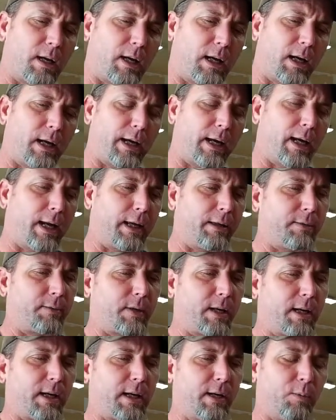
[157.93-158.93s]
I, I
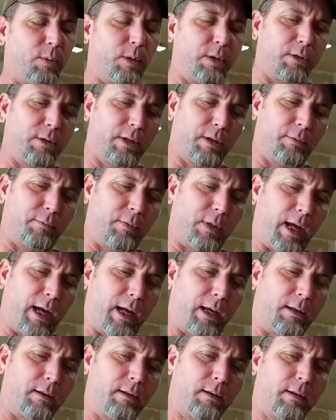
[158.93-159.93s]
thought I wonder if
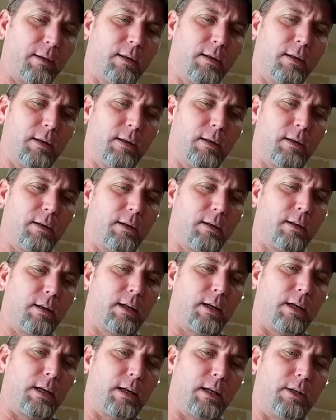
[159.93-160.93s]
that
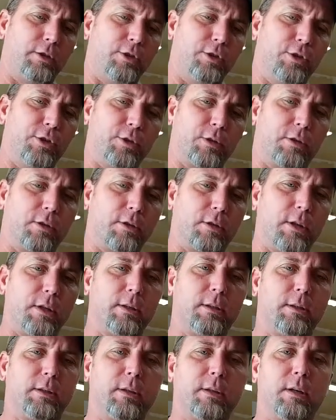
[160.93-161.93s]
uh, knurled
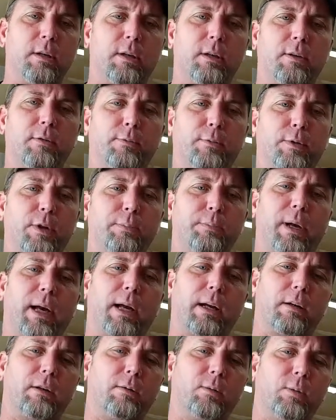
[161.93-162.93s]
foot
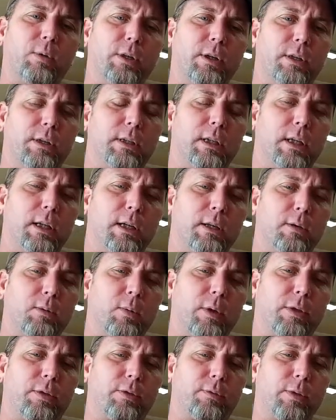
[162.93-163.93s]
pedal would uh,
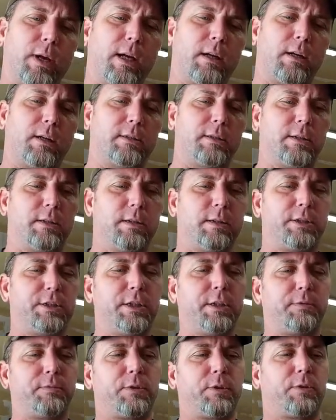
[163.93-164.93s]
would thread onto the
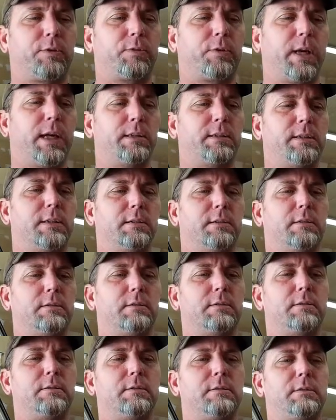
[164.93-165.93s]
shifter threads, and
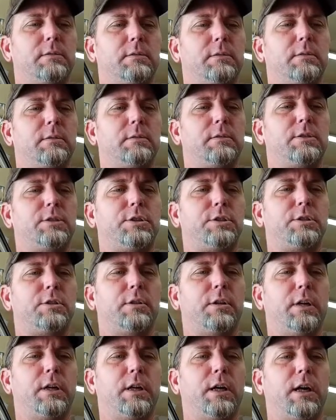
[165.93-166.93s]

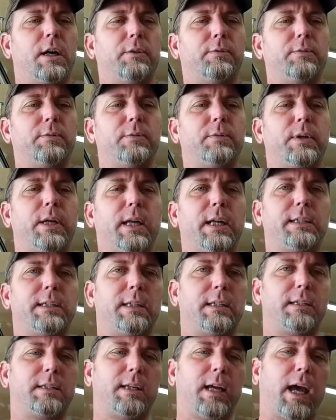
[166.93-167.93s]
sure enough it's
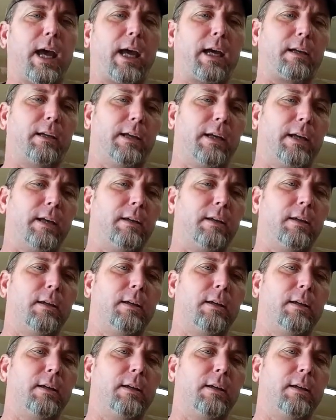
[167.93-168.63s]
exactly